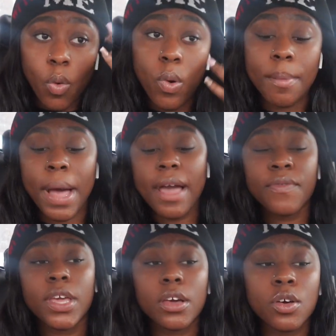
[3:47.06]
With my
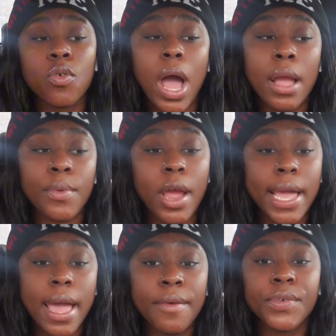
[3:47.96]
vehicle, I
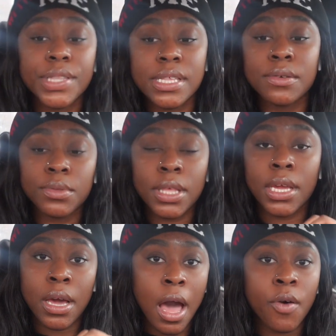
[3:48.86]
write every single
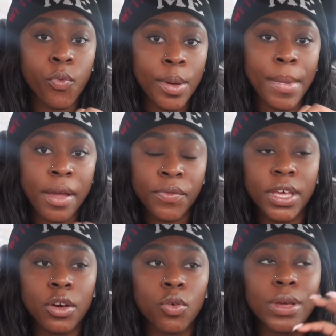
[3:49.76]
thing off with my
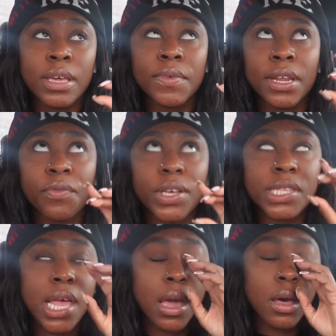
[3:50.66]
vehicle. Even if
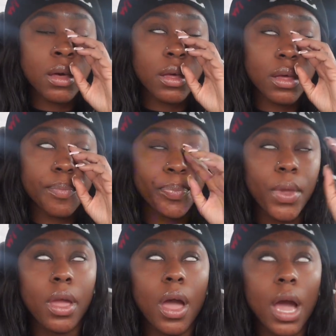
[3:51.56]
it's a
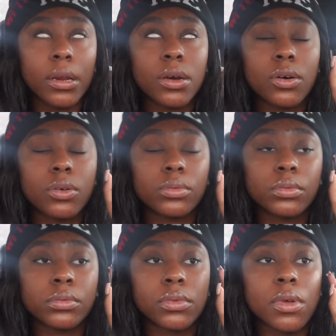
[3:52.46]
I know
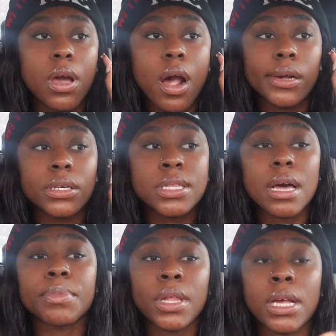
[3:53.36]

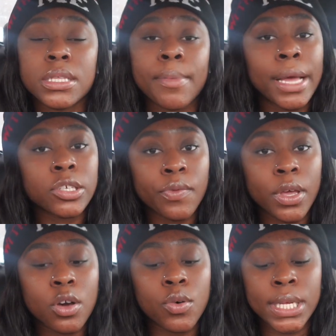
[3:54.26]
some things about your
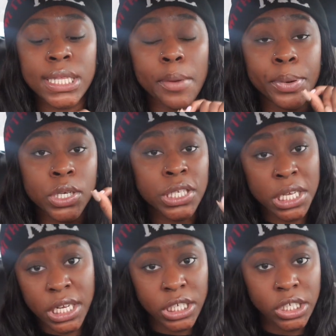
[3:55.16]
vehicle is a
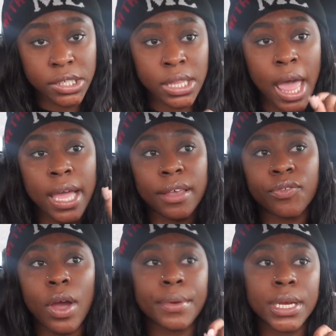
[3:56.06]
percentage, like as
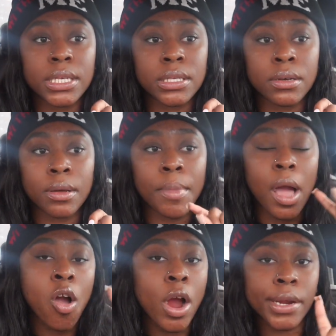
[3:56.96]
far as my
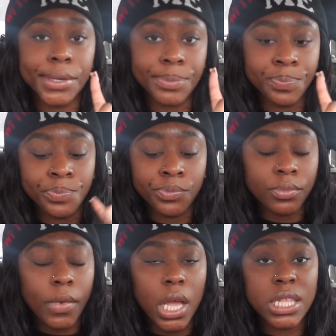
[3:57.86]
car note,
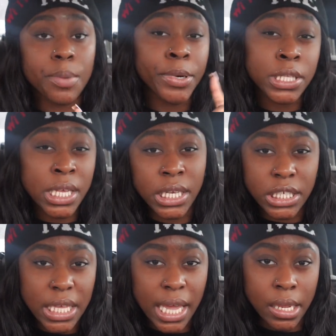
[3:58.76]
it's a
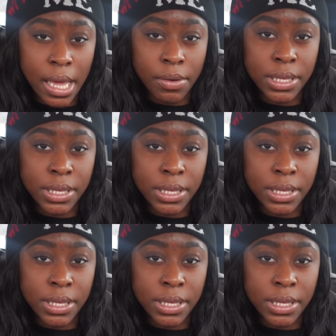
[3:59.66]
percentage taken out